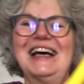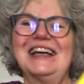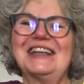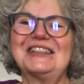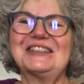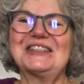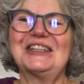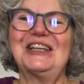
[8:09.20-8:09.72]

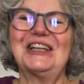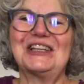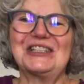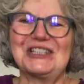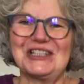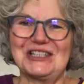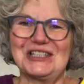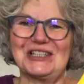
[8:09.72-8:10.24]

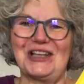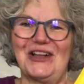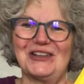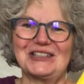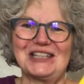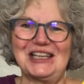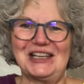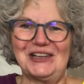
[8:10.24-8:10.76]

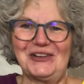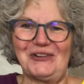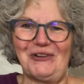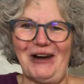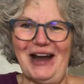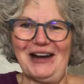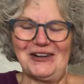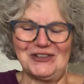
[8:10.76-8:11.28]
saltine
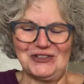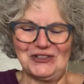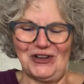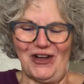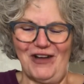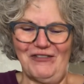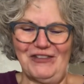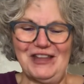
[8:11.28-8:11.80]
cracker
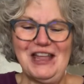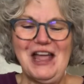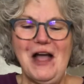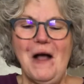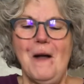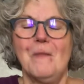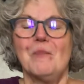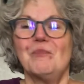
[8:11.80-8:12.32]
toffee.
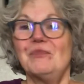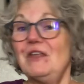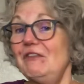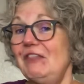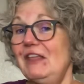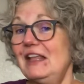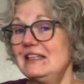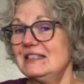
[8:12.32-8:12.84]
If
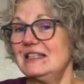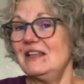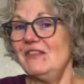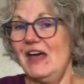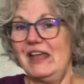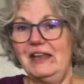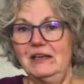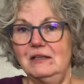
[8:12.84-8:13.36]
they could send
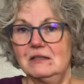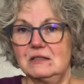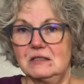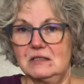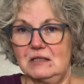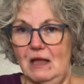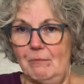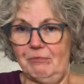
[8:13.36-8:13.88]
that into
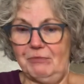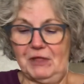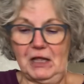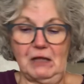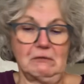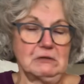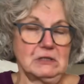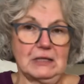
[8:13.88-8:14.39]
something,
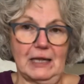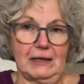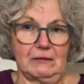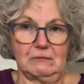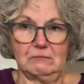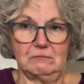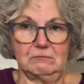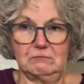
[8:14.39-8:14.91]
it was like
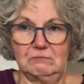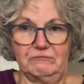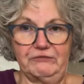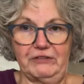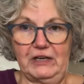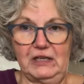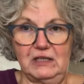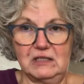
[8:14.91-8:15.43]

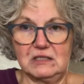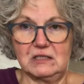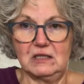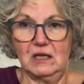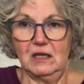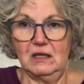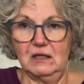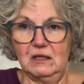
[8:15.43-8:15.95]
funniest,
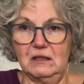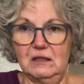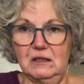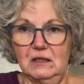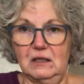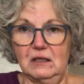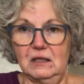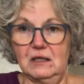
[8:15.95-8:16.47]

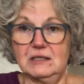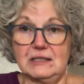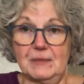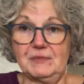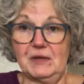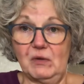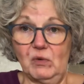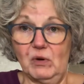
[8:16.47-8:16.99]

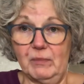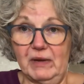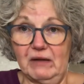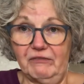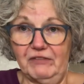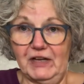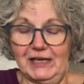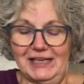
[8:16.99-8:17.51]
except they weren't being
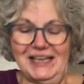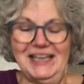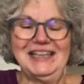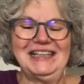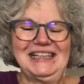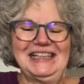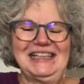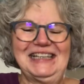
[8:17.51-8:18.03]
funny.
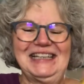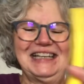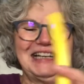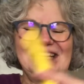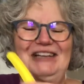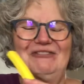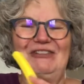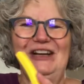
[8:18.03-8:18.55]

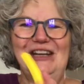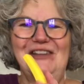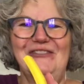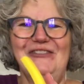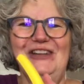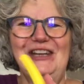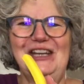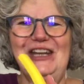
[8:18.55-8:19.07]
Funny
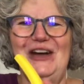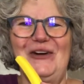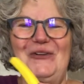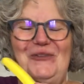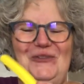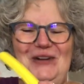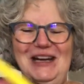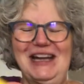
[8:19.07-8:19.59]
video.
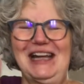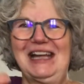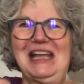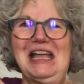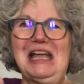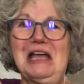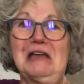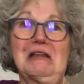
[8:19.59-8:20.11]

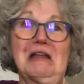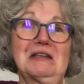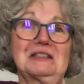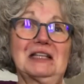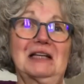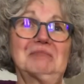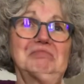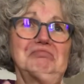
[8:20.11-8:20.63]
And I was
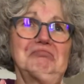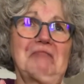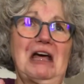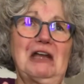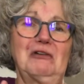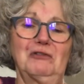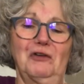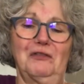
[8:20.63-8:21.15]
like, I
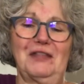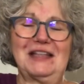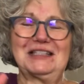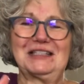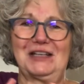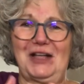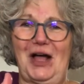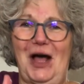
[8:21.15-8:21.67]
don't know if that's
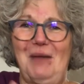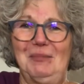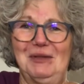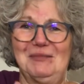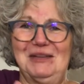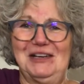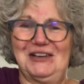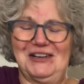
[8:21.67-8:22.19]
a
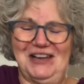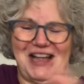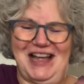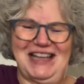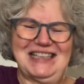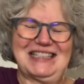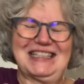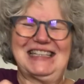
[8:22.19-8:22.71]
compliment or
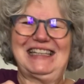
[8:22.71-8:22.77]
not.